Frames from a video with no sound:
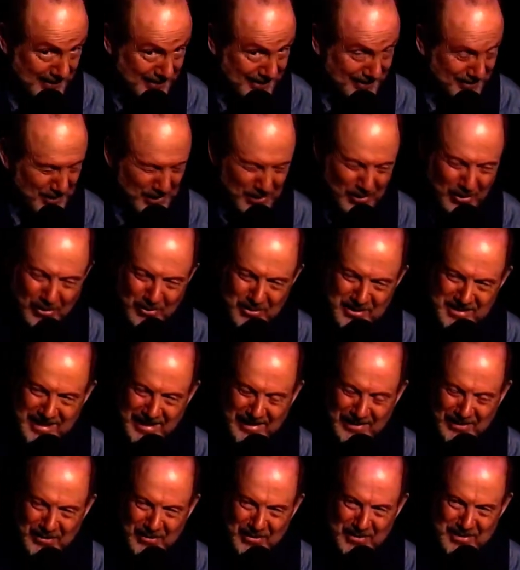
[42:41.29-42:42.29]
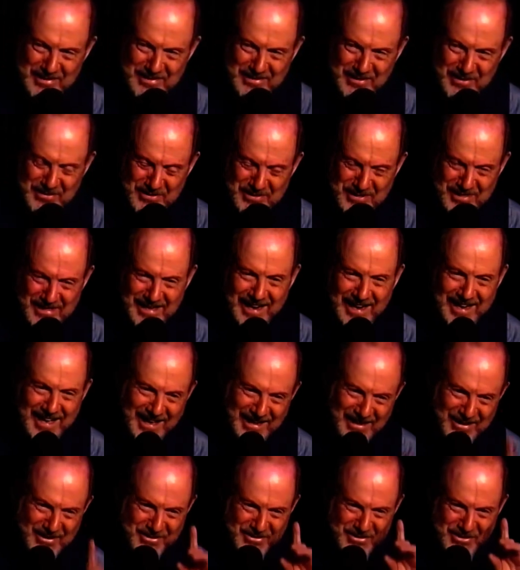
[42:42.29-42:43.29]
But all was not lost. You see, I
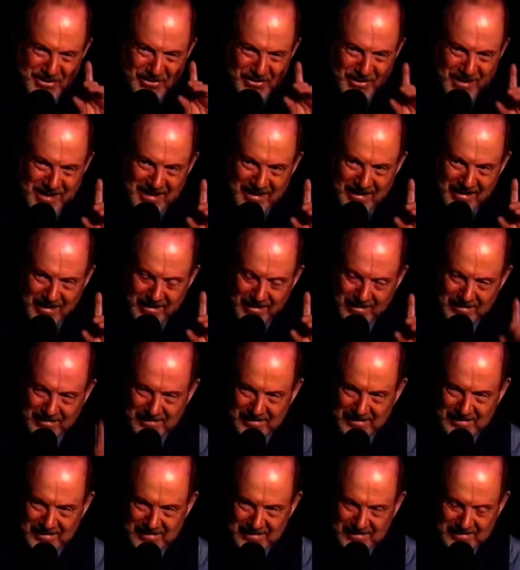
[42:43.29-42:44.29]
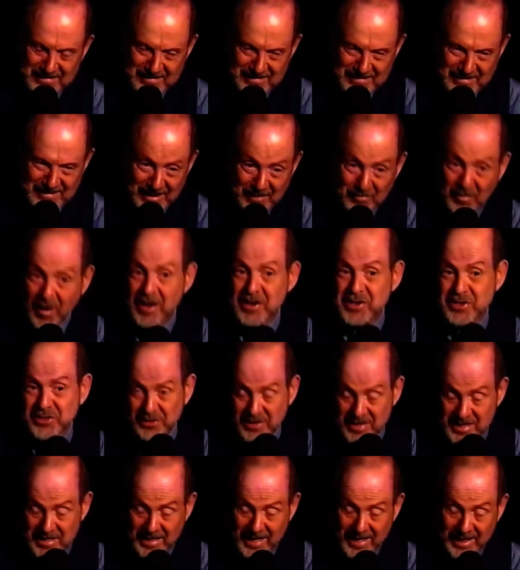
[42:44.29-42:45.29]
had a shrink, and my
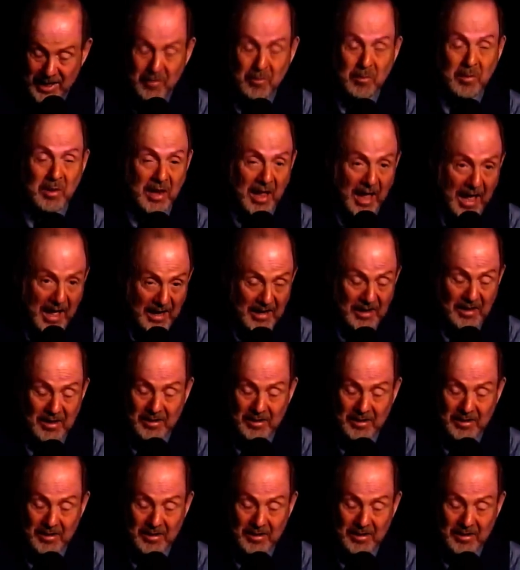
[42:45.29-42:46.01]
shrink had a plan.